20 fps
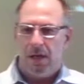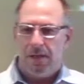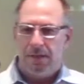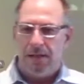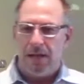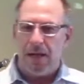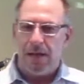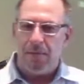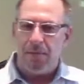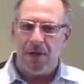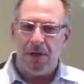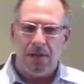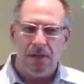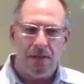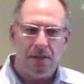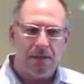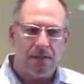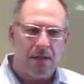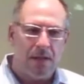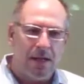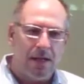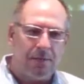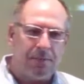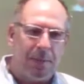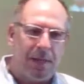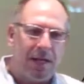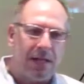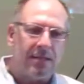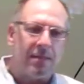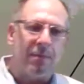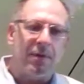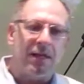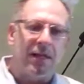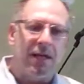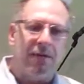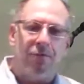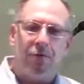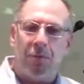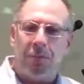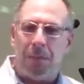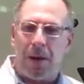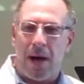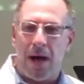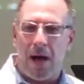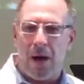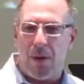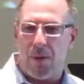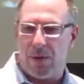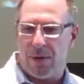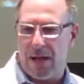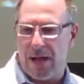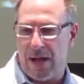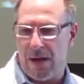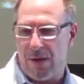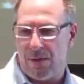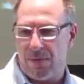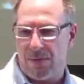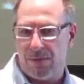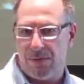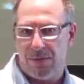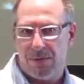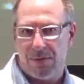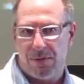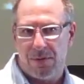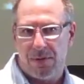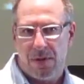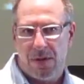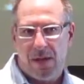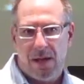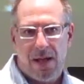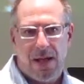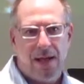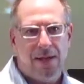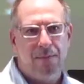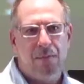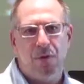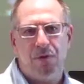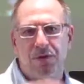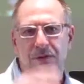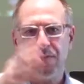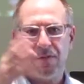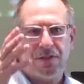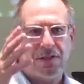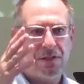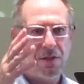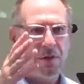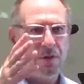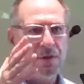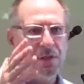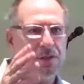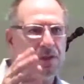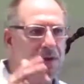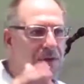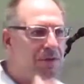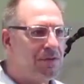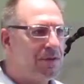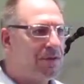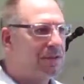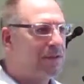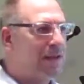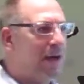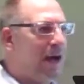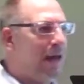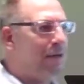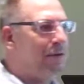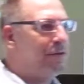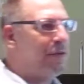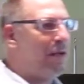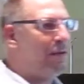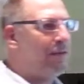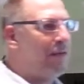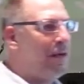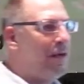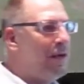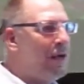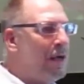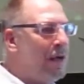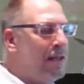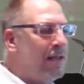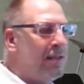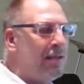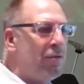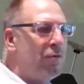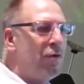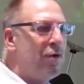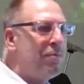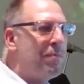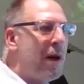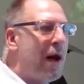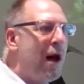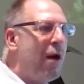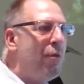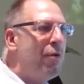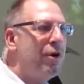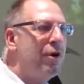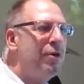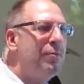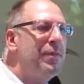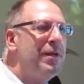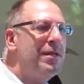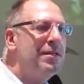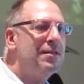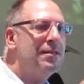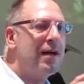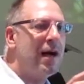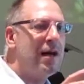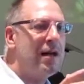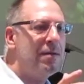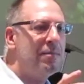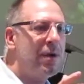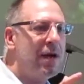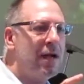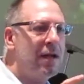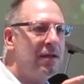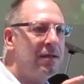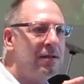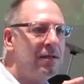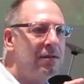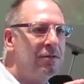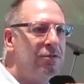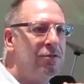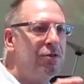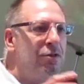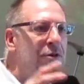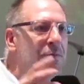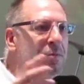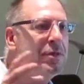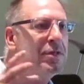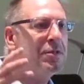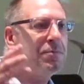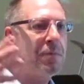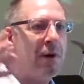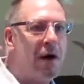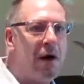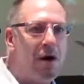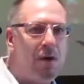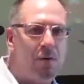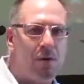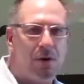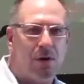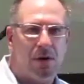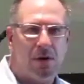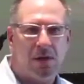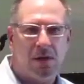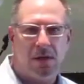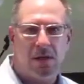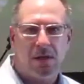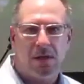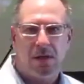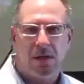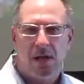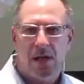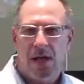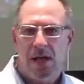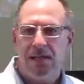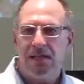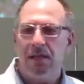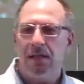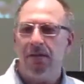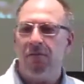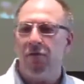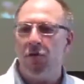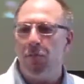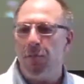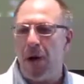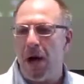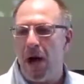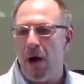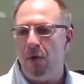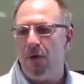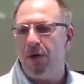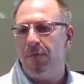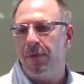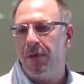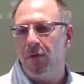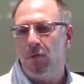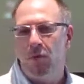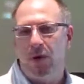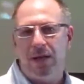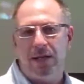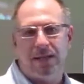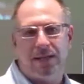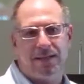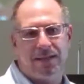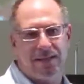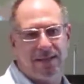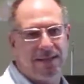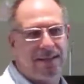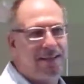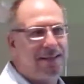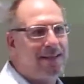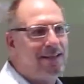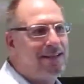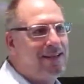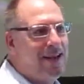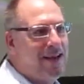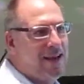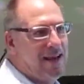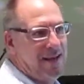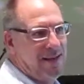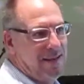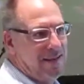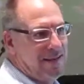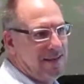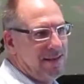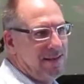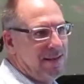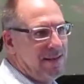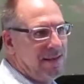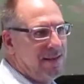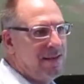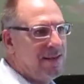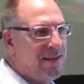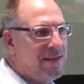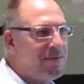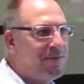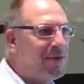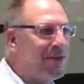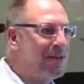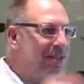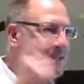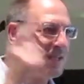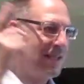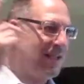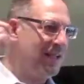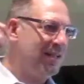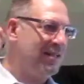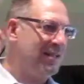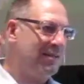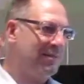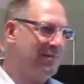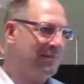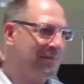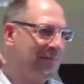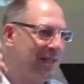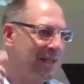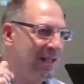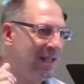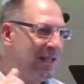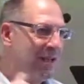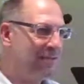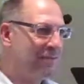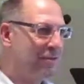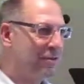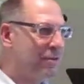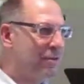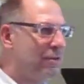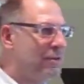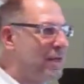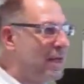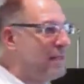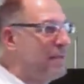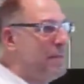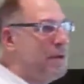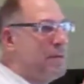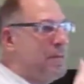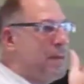then I'm gonna, it's, it's because I'm going to give you power now. And most of us know this, all you scholars out there, the word power here means dynamite, dunamis power. He's going to give you power to be witnesses today for his kingdom and for his glory. Not to be a